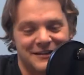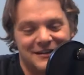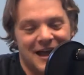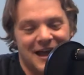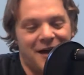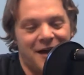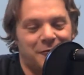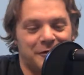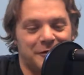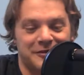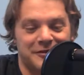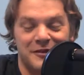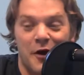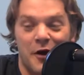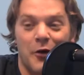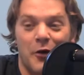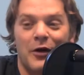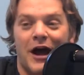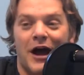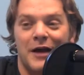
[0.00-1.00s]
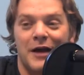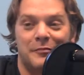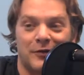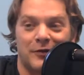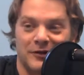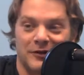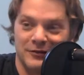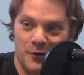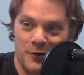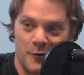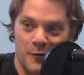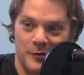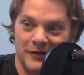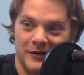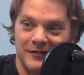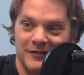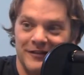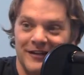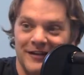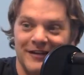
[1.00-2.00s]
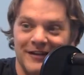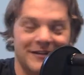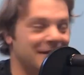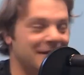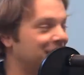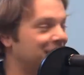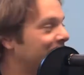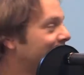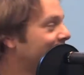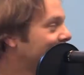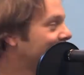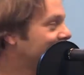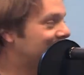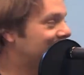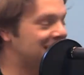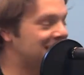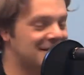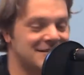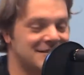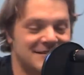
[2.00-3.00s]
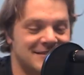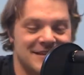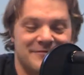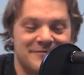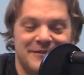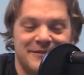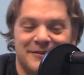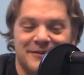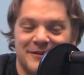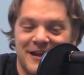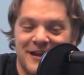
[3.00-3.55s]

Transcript: Now with no hyperglobin. And then just see if it'll